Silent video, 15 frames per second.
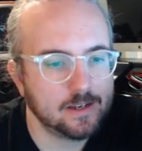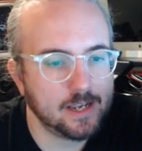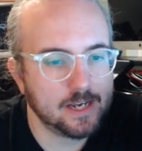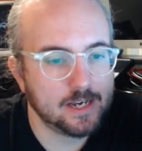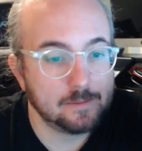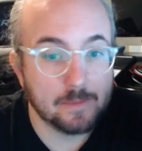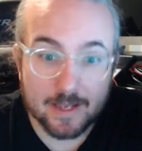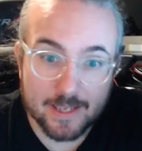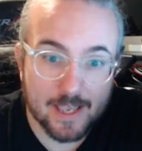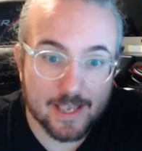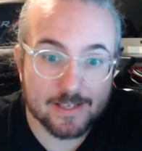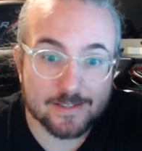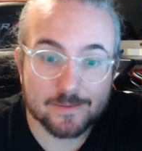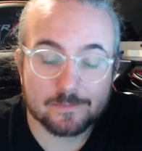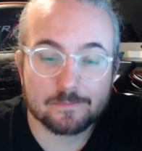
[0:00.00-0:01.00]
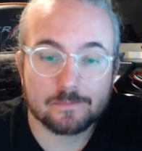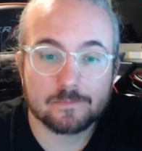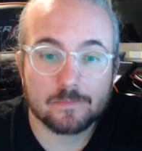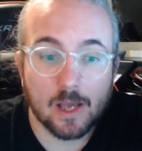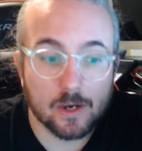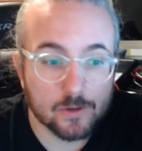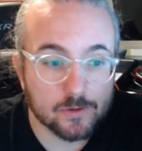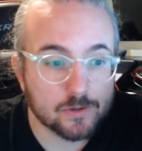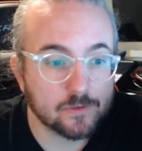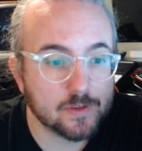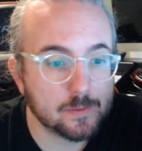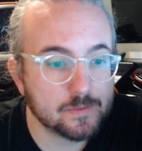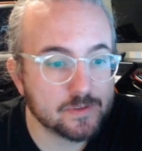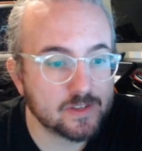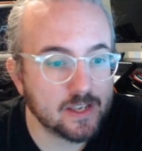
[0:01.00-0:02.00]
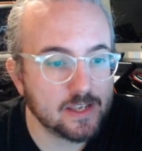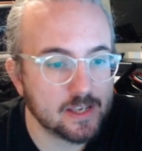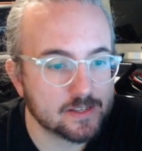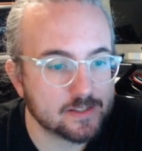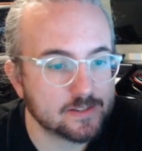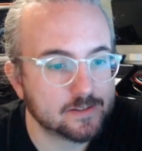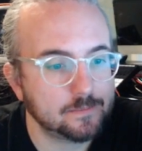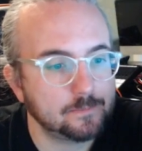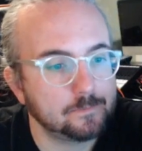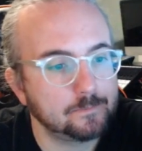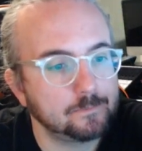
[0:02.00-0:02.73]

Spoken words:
And in my case, a lot of them say yes.